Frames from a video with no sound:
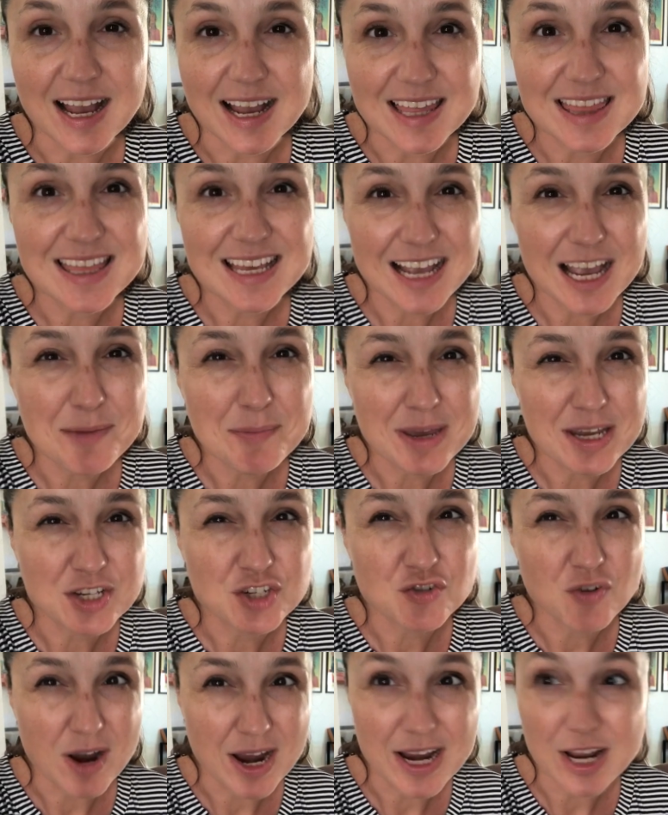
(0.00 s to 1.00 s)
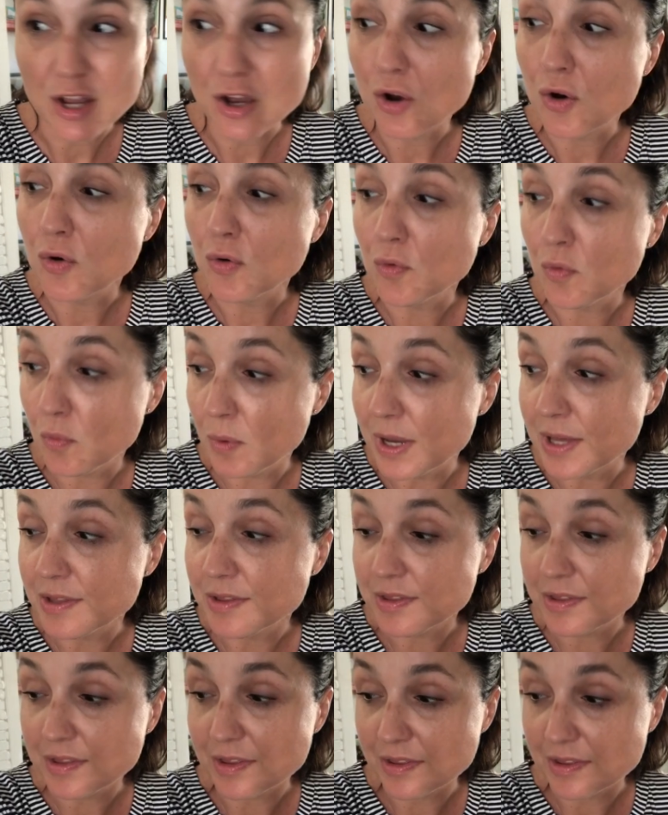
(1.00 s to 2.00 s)
think I might try and go
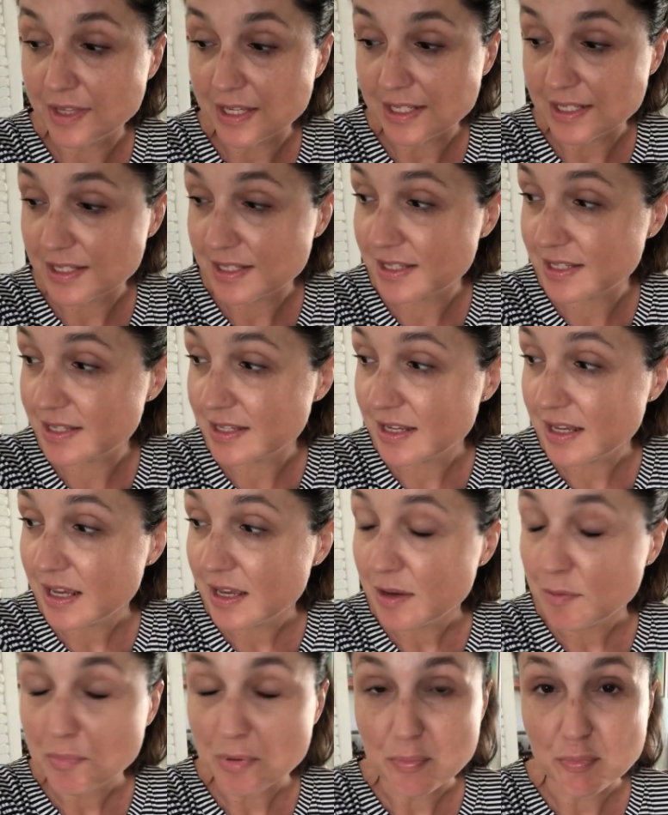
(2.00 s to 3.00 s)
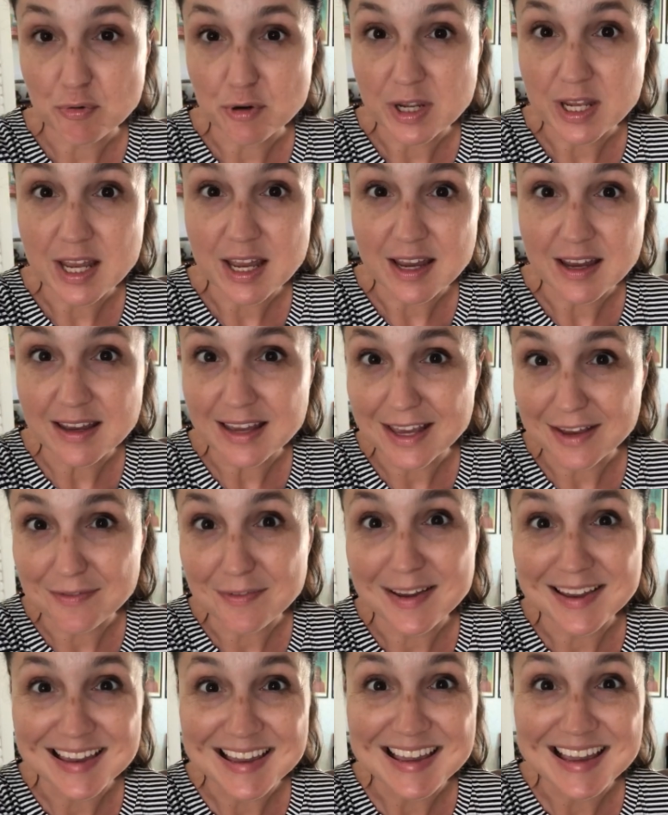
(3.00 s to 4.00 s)
with this paprika if
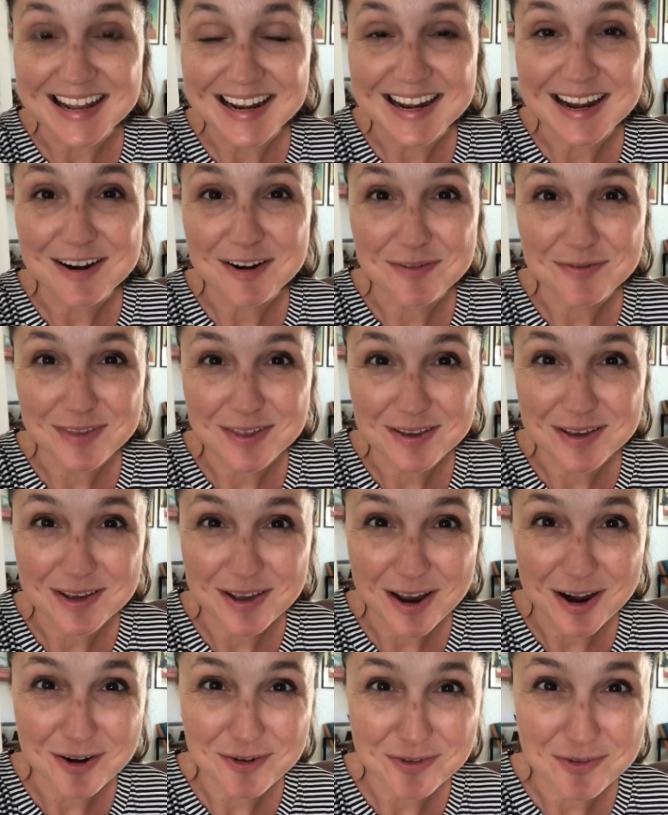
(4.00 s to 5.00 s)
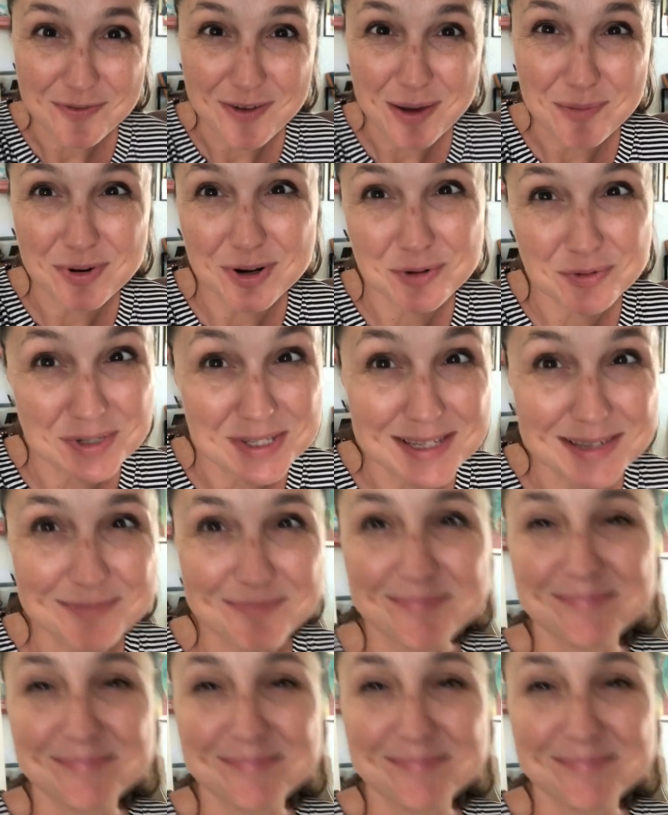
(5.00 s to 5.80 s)
I can get it out of the fabric, we'll see.